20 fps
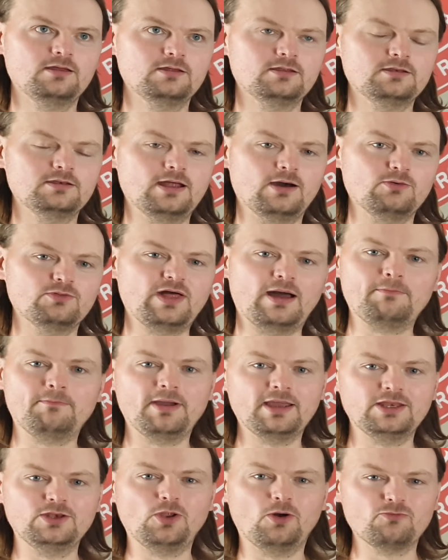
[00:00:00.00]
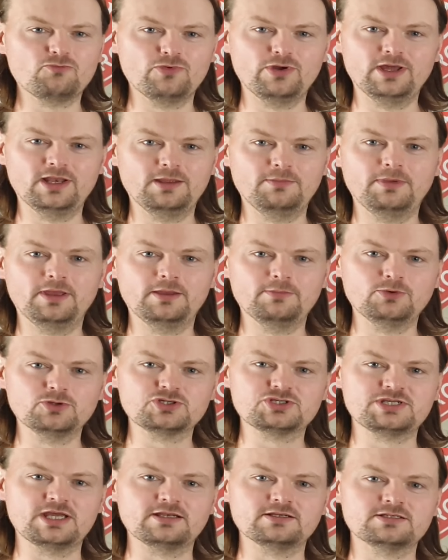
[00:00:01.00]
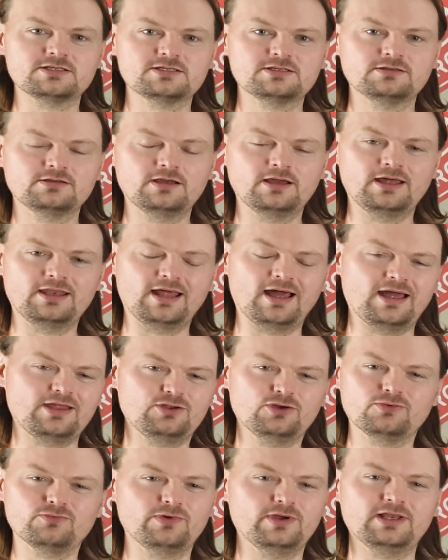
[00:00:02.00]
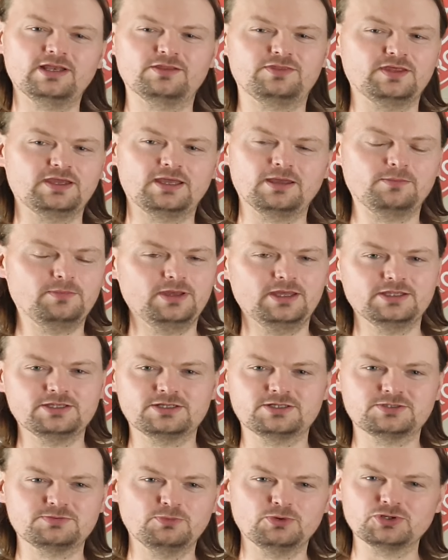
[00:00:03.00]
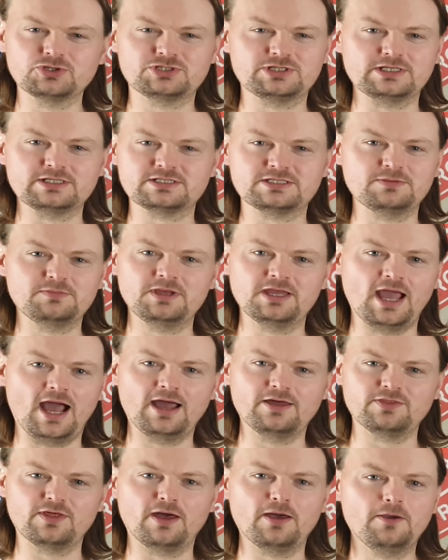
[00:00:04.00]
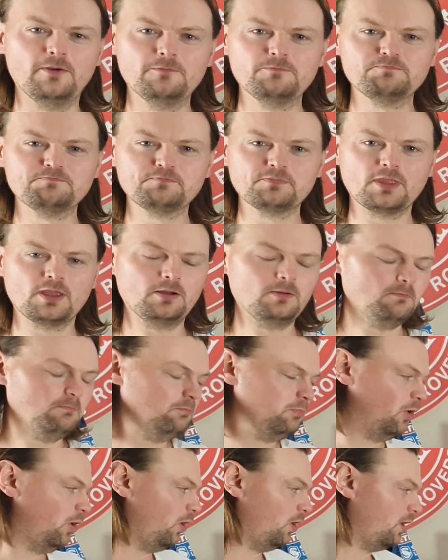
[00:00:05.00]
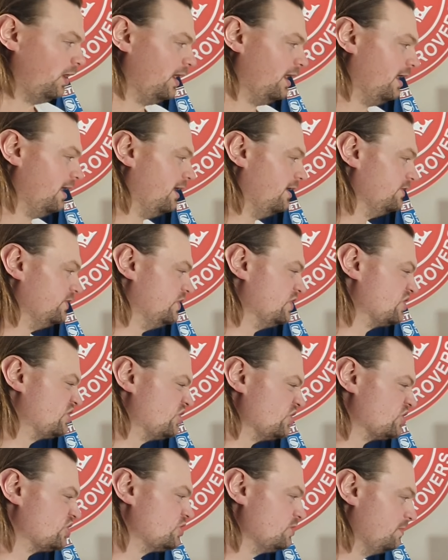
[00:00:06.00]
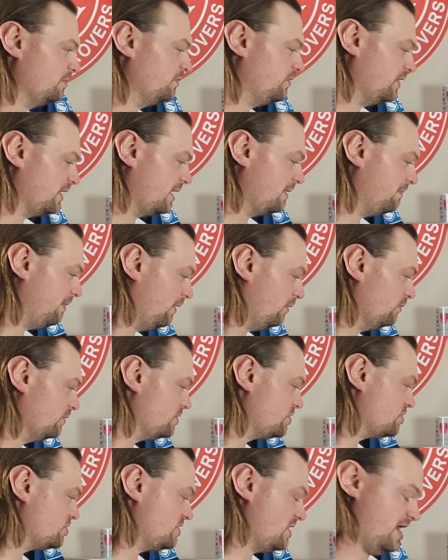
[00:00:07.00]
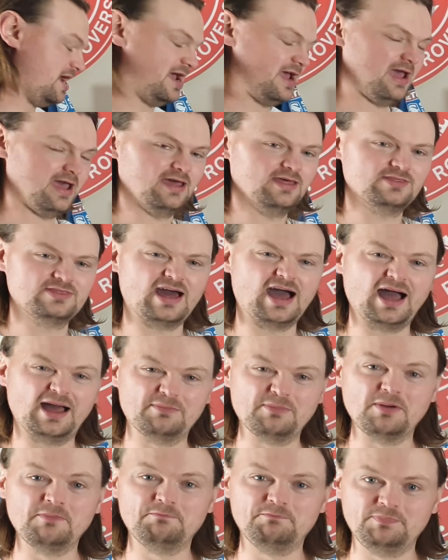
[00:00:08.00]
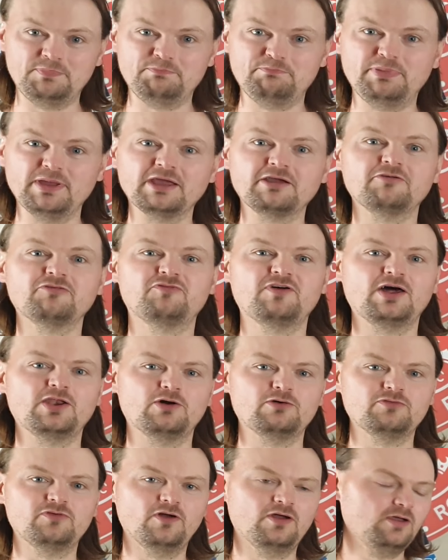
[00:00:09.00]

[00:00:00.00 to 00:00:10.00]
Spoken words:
Now, that might not really make much sense, and I don't really think it makes much sense to me either, but there's just something about this shirt that I'm a big fan of,